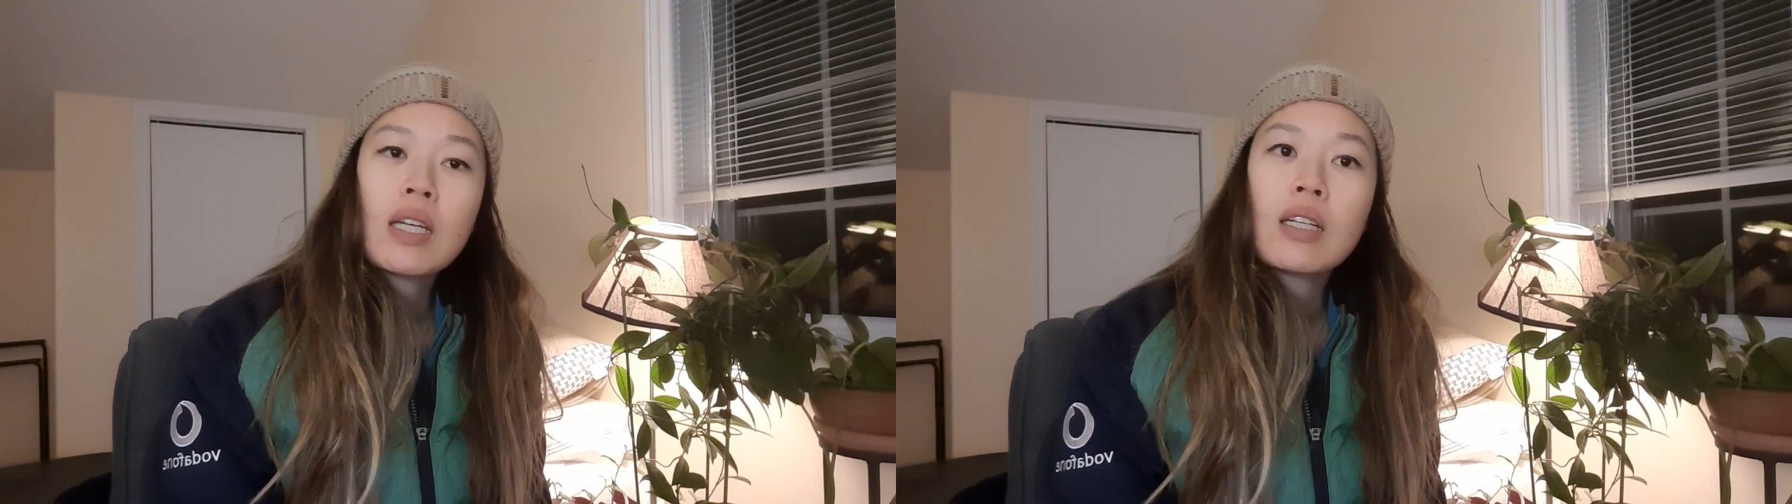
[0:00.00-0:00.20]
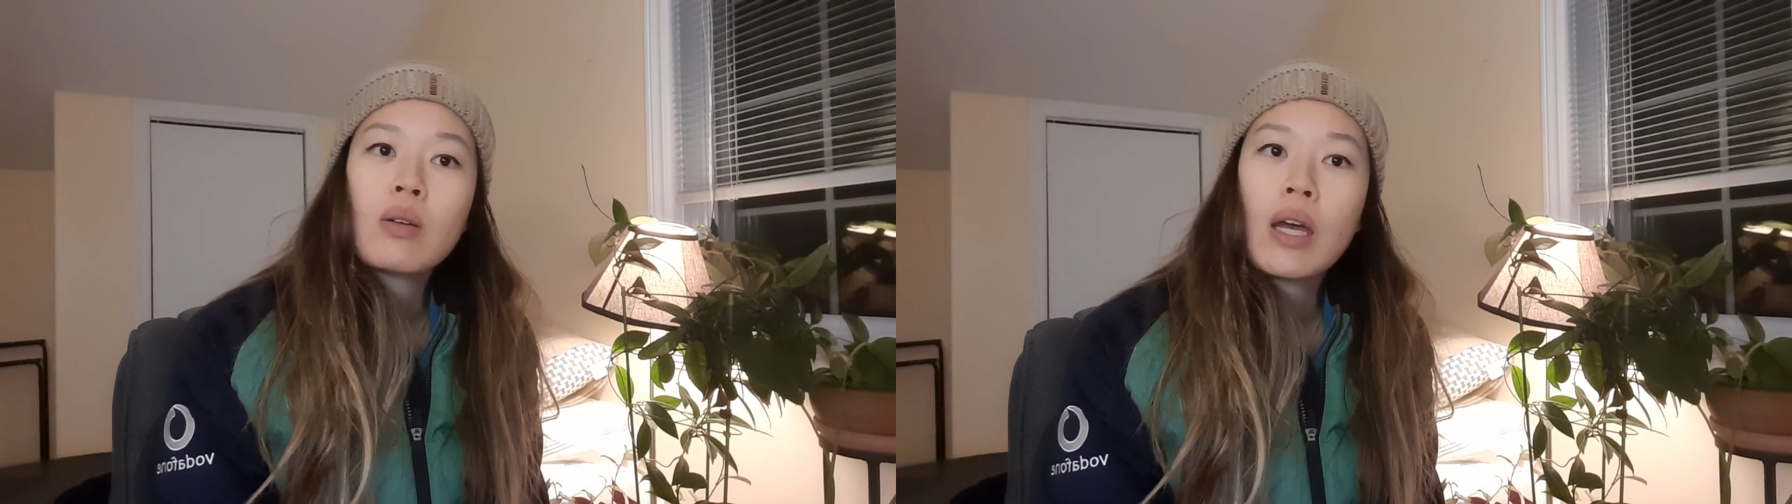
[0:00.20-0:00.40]

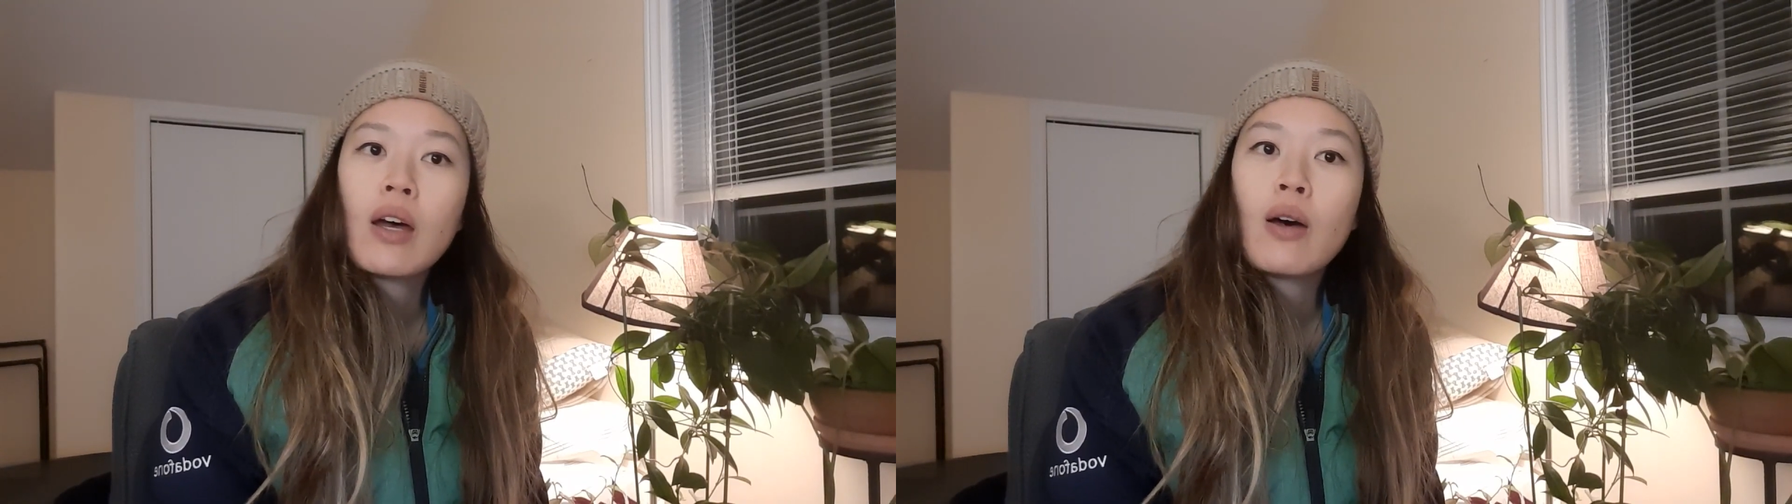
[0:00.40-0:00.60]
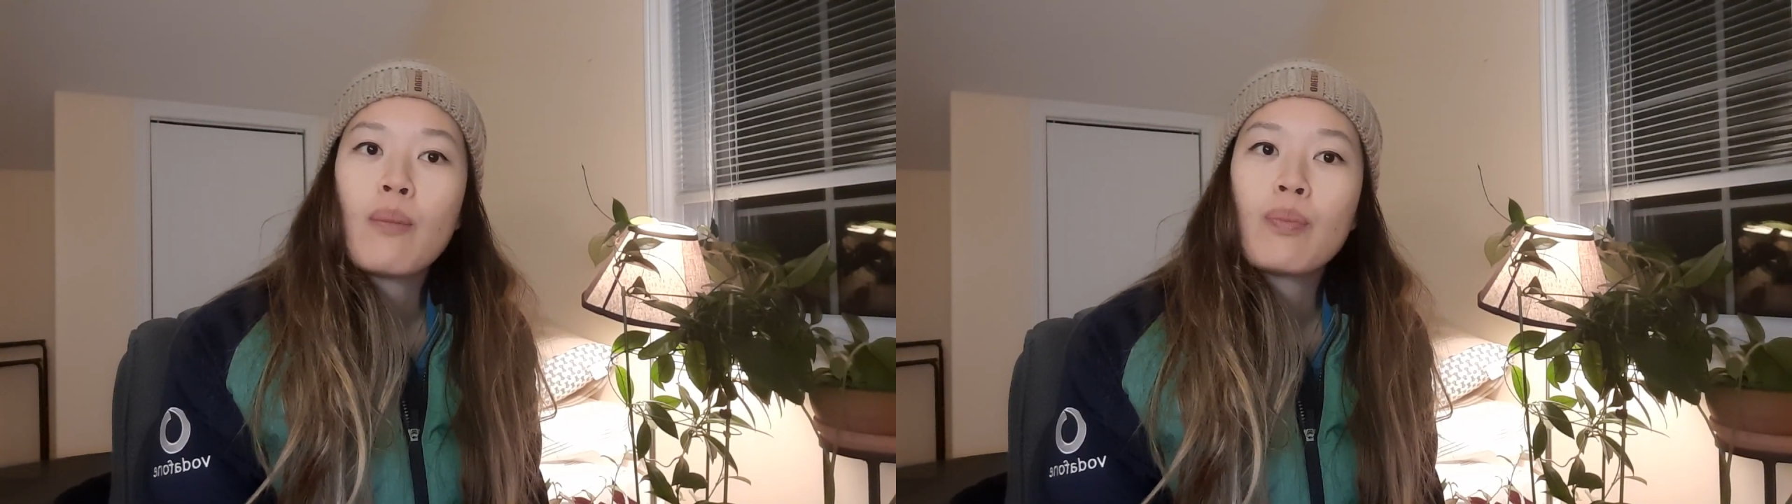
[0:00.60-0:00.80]

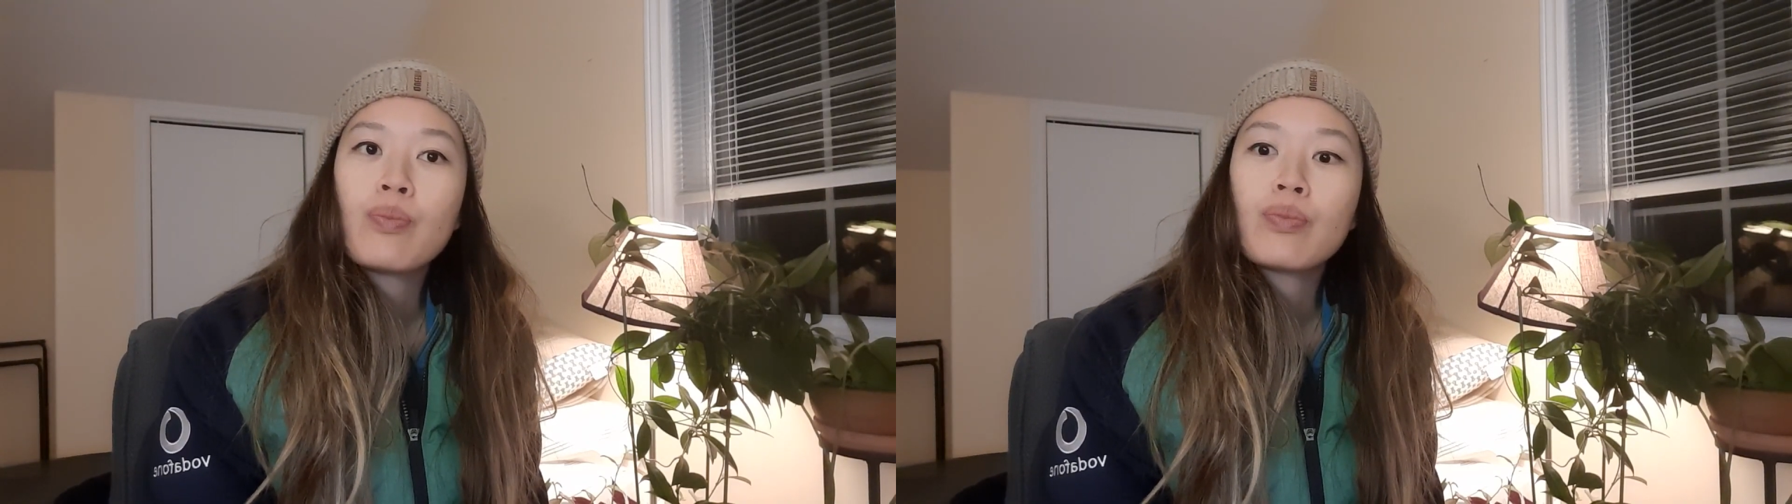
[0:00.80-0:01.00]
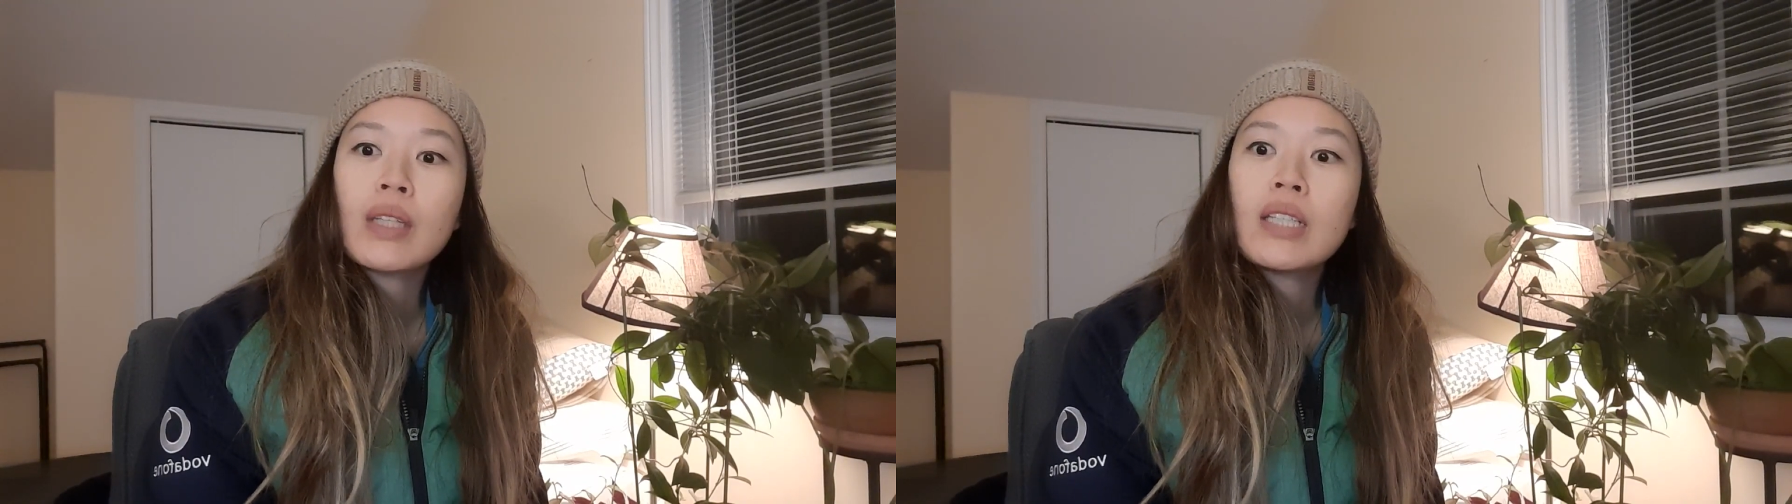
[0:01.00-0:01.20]

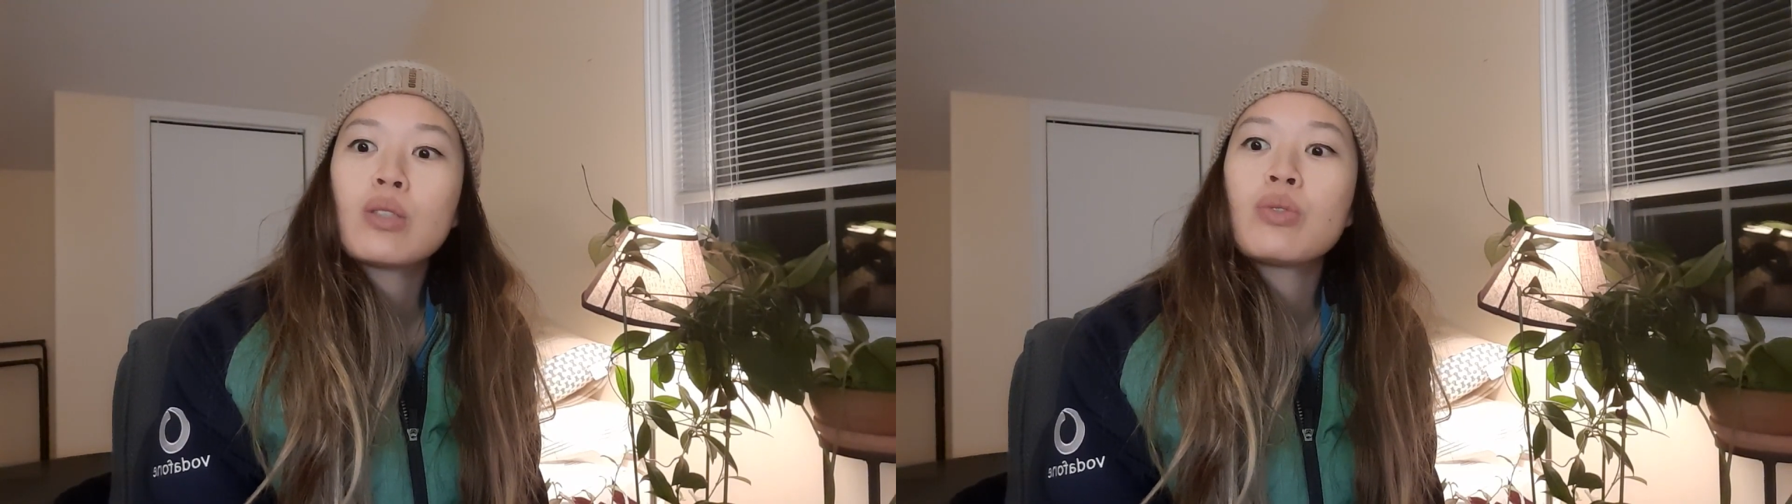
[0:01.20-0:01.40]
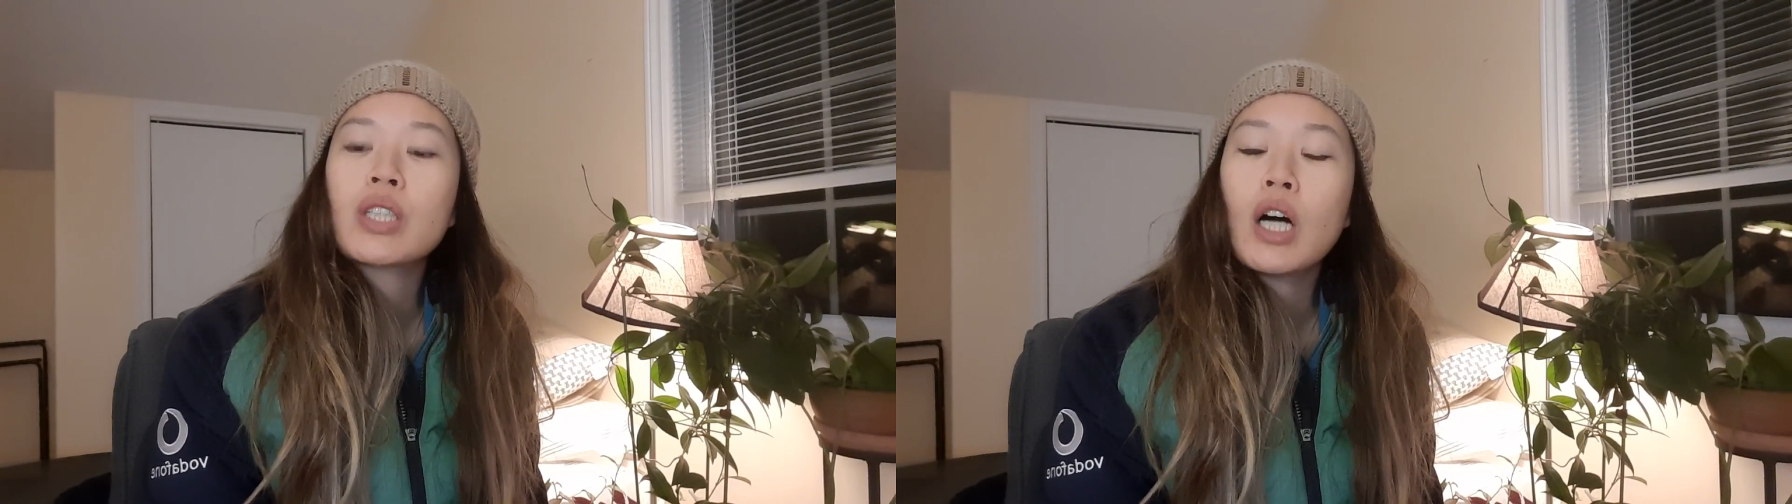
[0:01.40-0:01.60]
as
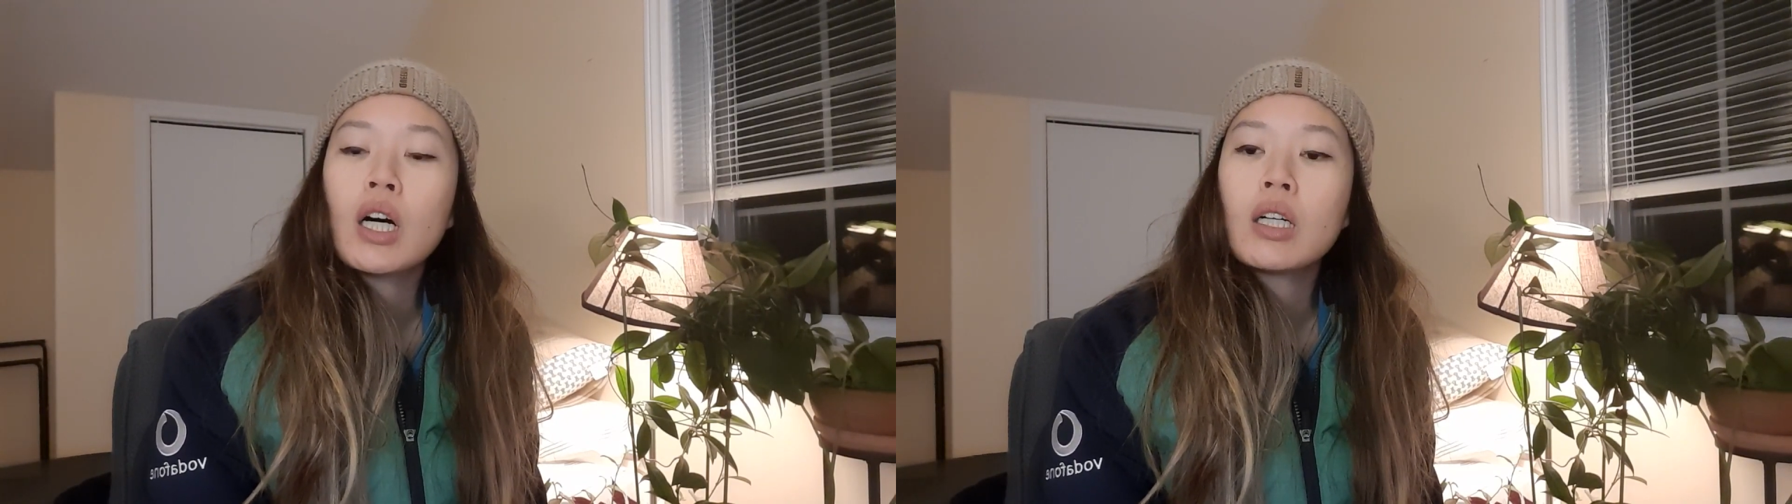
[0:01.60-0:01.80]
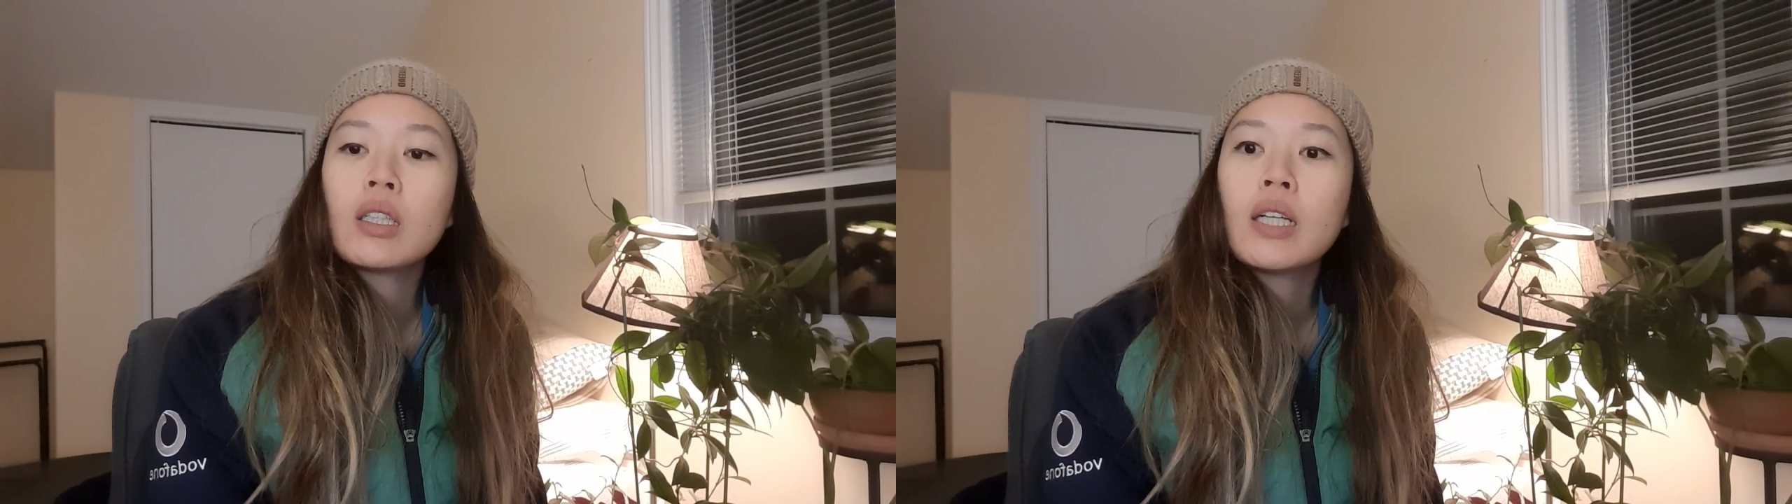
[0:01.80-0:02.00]
you
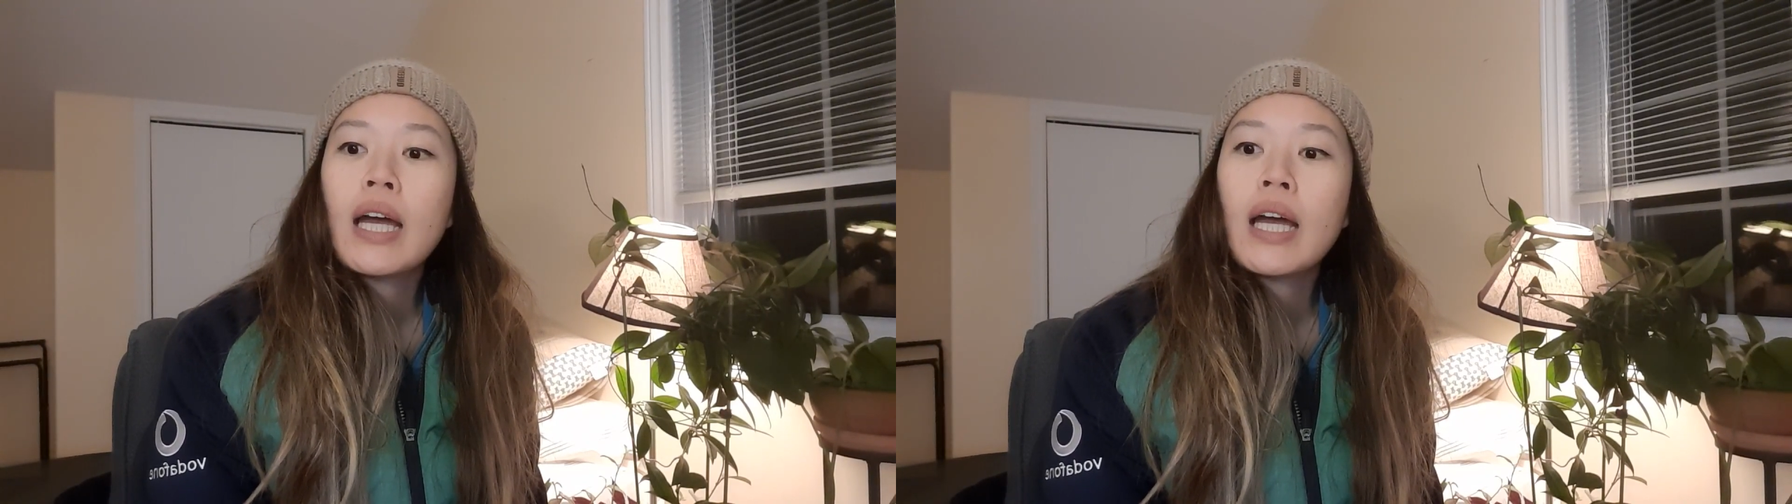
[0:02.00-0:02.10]
recall,